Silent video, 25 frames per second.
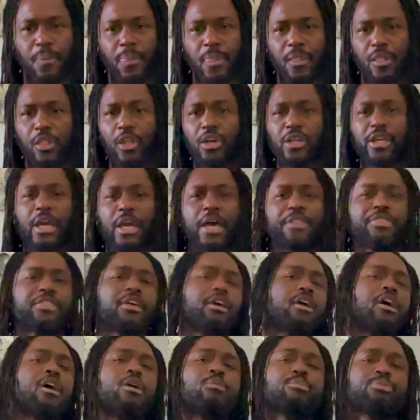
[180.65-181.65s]
look at the
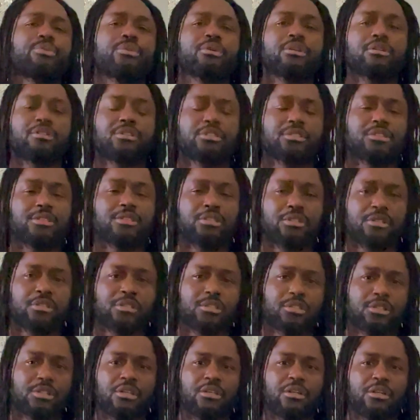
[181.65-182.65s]
Emperor,
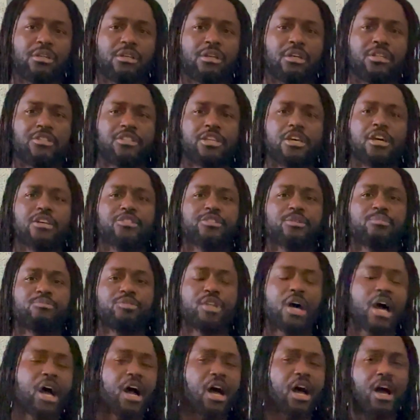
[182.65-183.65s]
and tells him,
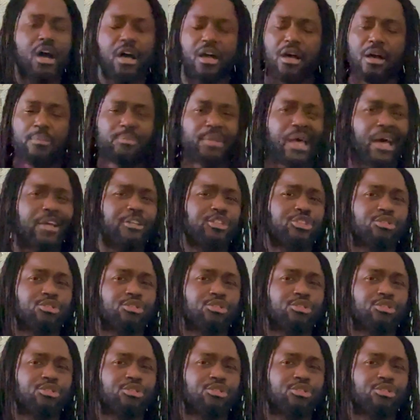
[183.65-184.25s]
nah, I'm not